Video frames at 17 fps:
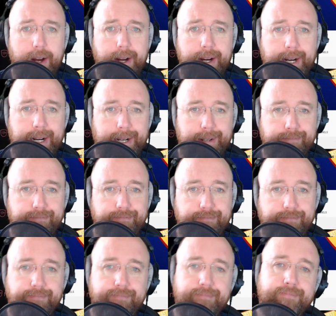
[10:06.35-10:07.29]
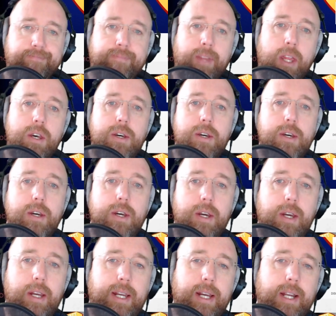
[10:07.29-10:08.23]
Um,
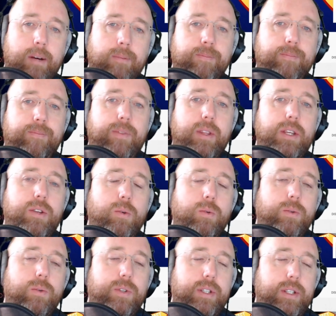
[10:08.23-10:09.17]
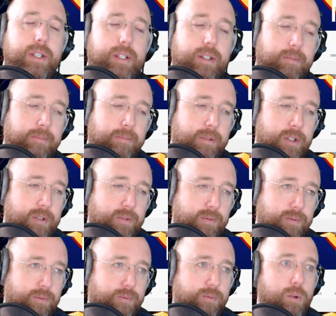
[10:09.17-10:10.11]
you know, this whole systems
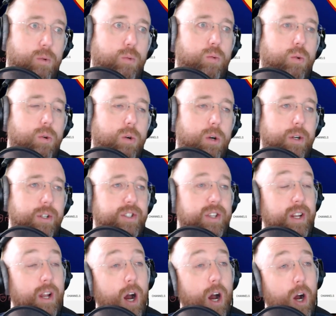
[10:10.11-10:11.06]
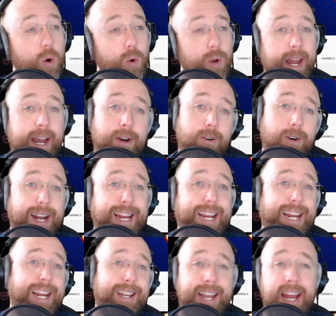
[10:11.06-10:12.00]
of rewards and oh now I
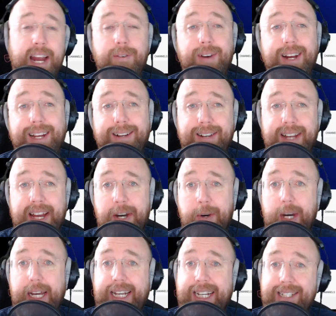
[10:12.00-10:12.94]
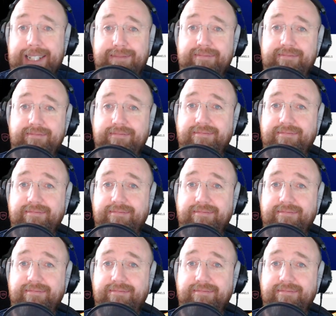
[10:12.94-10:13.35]
now I now I can